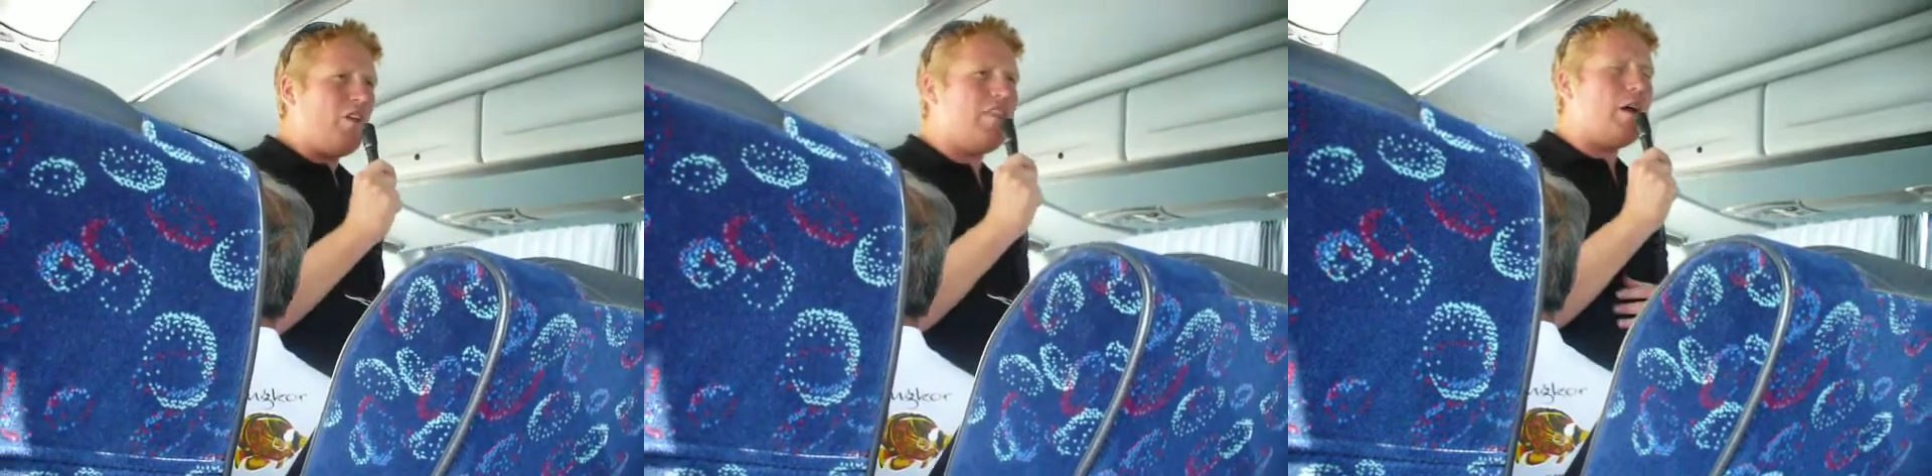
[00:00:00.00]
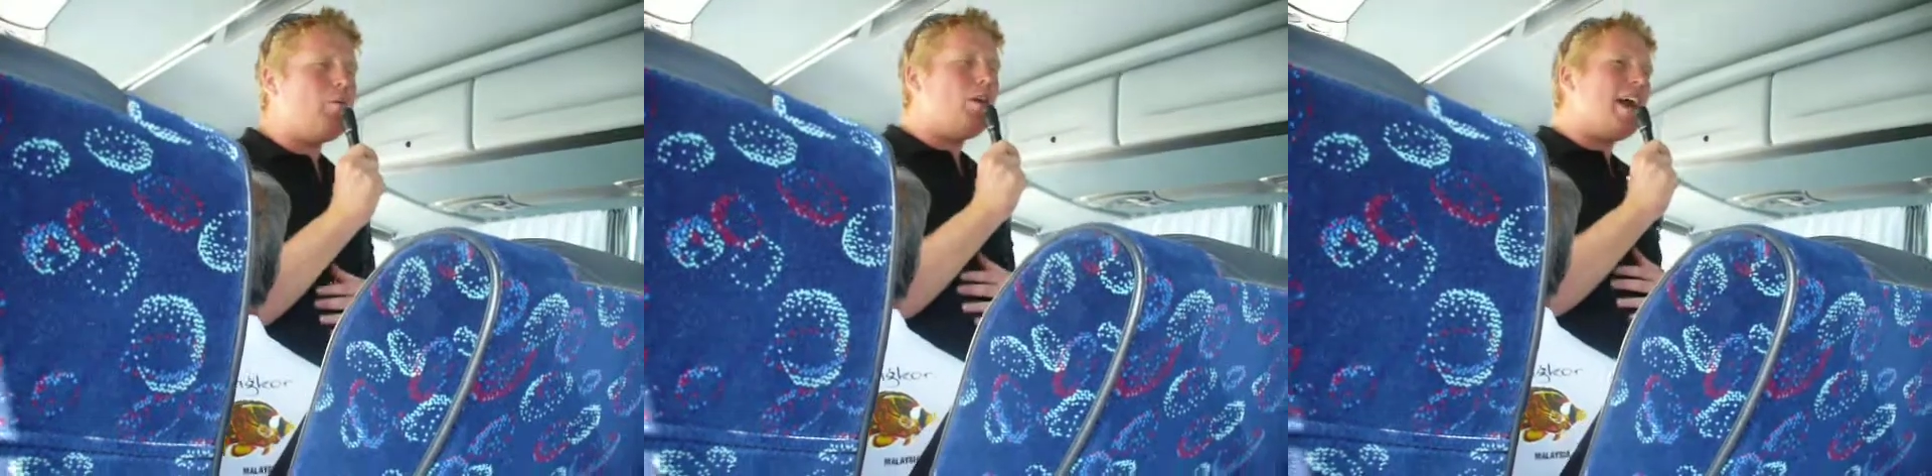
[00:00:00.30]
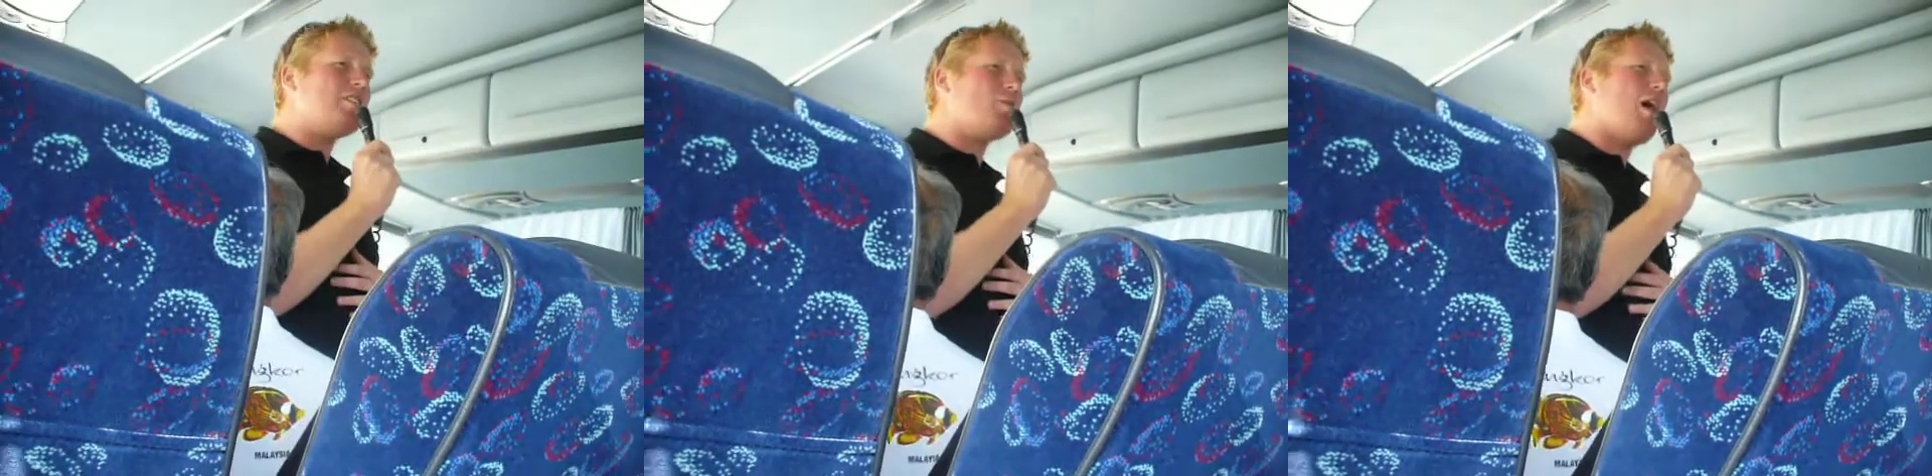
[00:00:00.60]
Then we'll
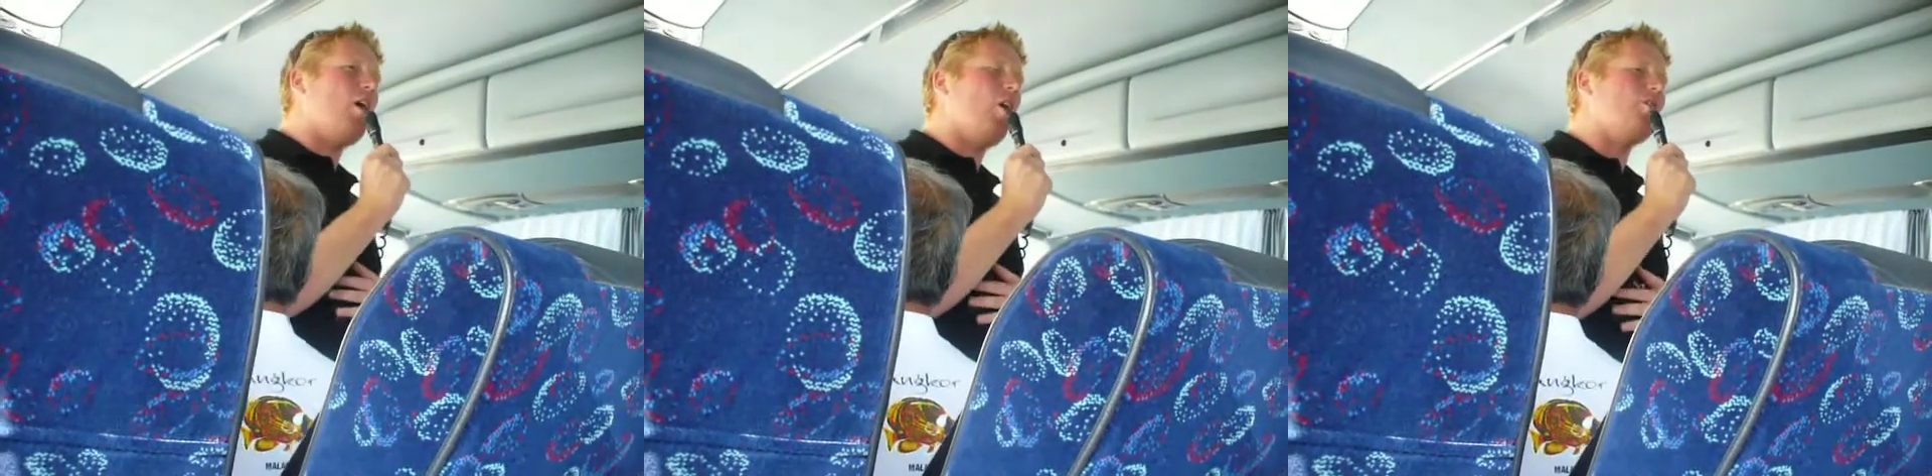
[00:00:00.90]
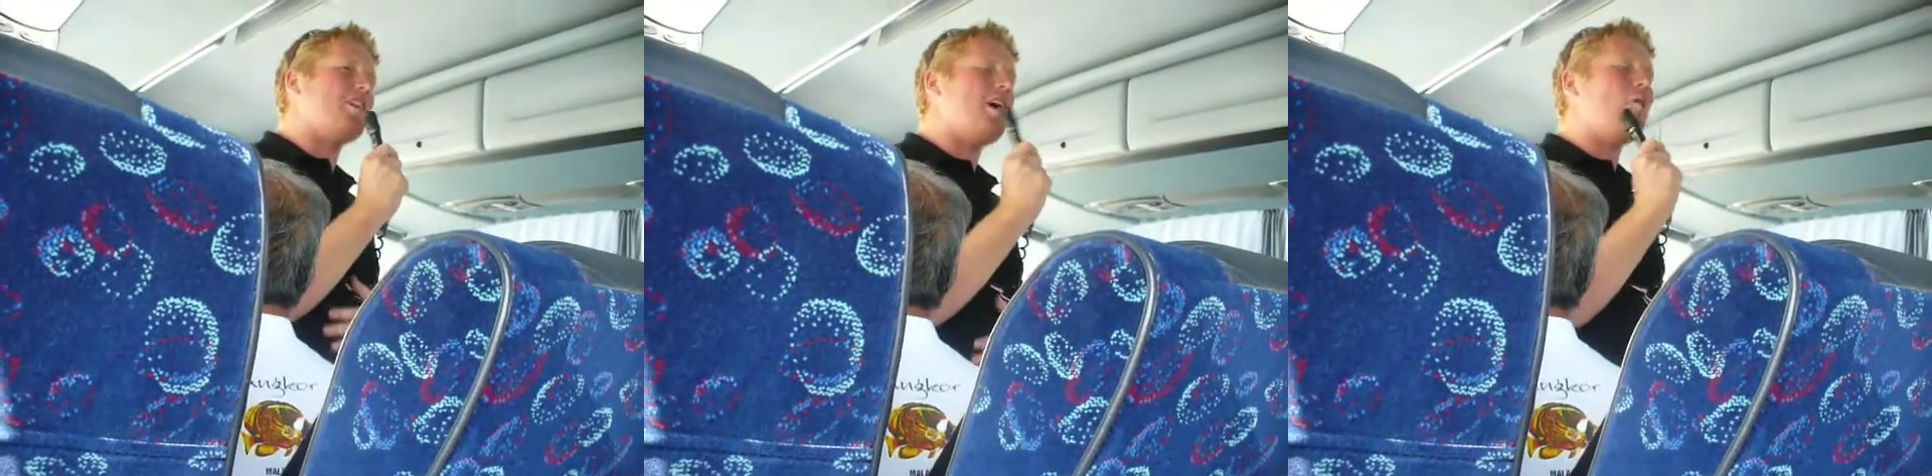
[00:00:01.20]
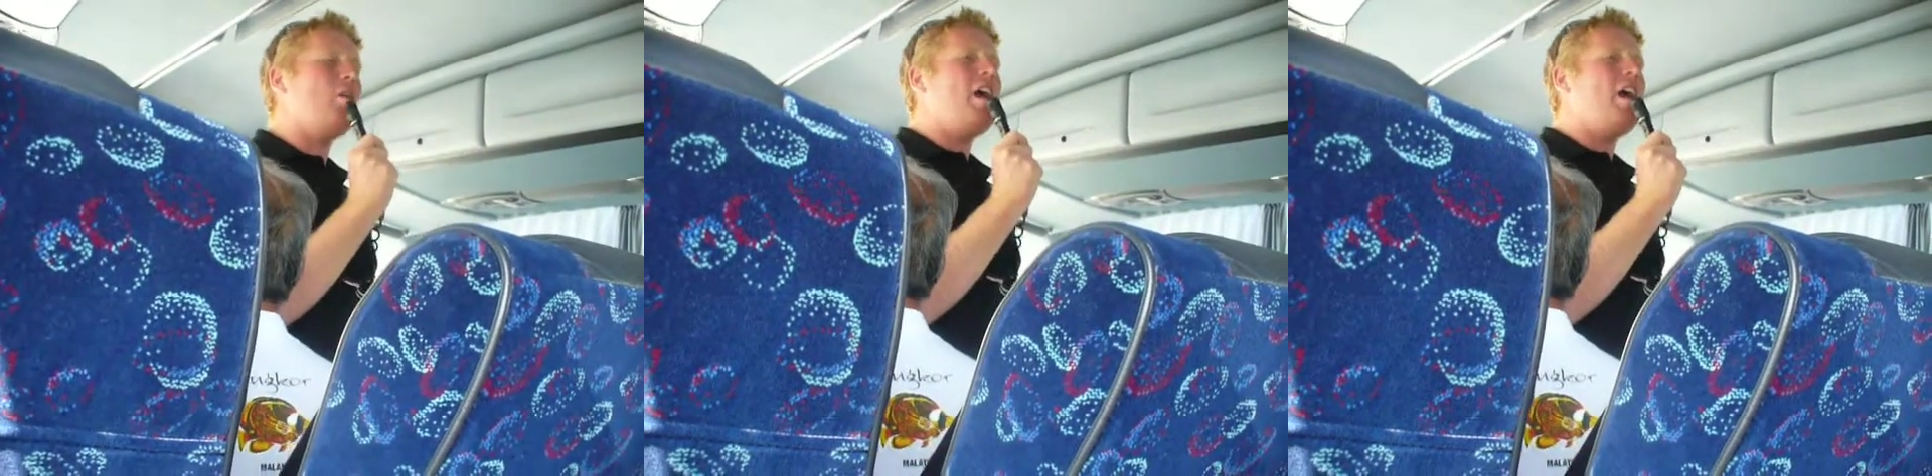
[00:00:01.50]
head to our hotel,